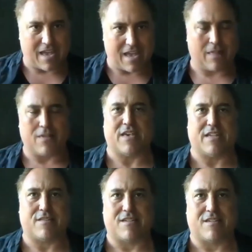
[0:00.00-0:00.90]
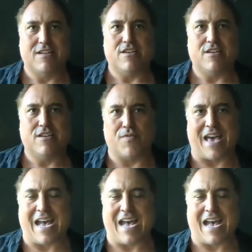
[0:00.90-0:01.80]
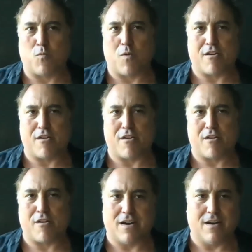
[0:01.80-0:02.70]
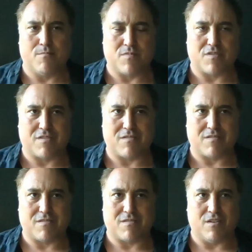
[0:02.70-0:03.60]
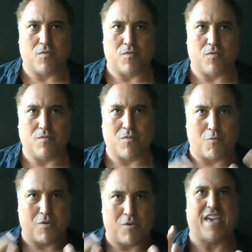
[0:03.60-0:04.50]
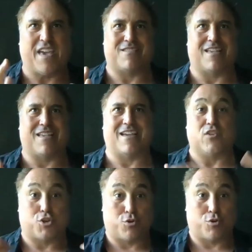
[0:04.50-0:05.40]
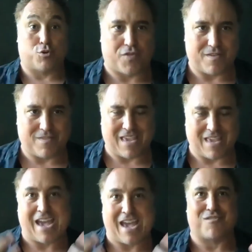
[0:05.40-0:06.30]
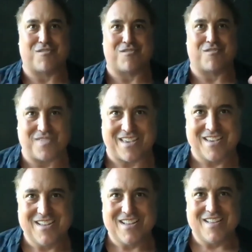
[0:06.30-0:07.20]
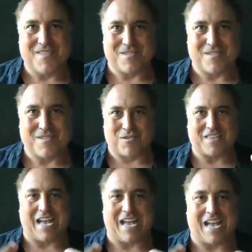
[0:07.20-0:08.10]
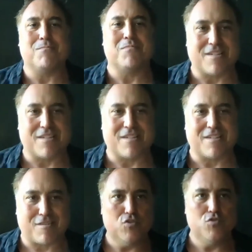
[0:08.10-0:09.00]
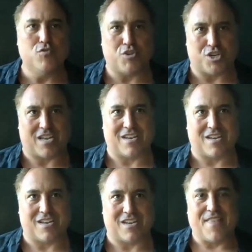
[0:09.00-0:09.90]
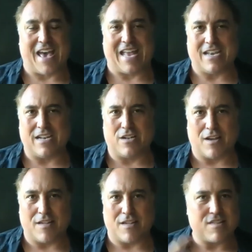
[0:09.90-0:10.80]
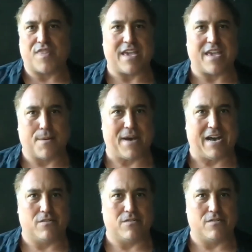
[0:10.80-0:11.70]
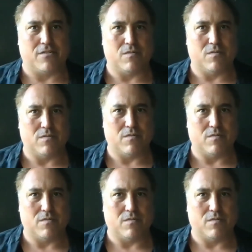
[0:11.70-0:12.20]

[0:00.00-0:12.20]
elements, you know, that's where it becomes, you know, what we think is like the truth, the answer, the the sort of timeless solution that doesn't think about